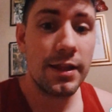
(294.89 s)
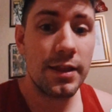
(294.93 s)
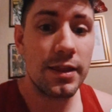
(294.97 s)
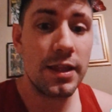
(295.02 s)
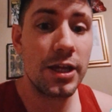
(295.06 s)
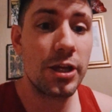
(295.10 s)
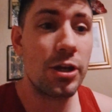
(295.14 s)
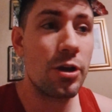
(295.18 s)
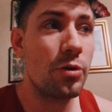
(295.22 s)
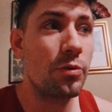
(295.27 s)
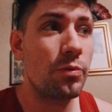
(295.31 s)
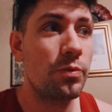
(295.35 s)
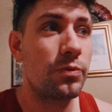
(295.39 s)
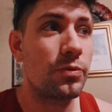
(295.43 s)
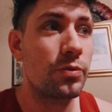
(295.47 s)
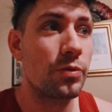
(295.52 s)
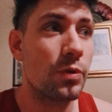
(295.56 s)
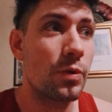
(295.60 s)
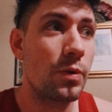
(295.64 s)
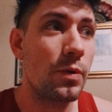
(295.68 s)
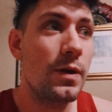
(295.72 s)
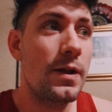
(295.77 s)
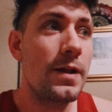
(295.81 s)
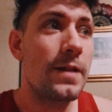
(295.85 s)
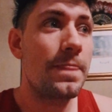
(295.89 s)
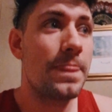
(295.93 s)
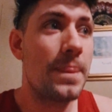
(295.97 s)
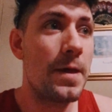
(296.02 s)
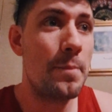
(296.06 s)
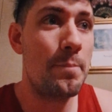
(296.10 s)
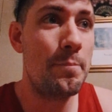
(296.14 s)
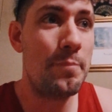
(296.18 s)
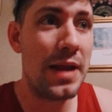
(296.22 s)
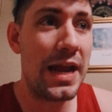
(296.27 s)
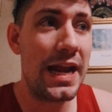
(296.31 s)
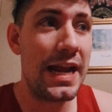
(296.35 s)
they go through
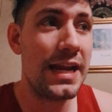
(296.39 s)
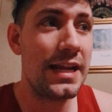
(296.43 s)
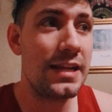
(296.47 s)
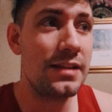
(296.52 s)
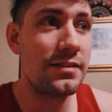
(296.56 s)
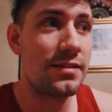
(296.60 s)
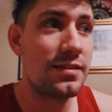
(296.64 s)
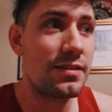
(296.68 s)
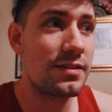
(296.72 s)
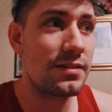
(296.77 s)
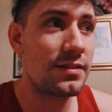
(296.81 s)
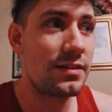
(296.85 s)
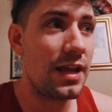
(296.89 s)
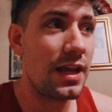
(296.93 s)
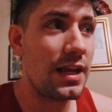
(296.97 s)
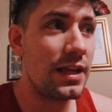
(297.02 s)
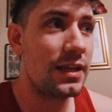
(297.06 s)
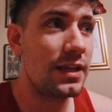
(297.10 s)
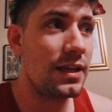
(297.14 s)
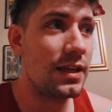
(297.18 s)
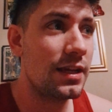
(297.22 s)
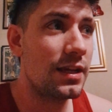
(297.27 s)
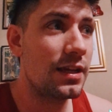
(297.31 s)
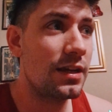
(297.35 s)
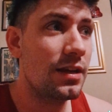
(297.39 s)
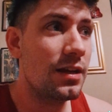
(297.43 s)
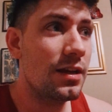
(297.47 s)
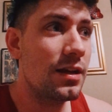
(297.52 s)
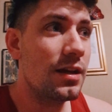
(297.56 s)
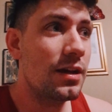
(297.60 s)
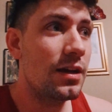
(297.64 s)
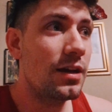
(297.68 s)
the painstaking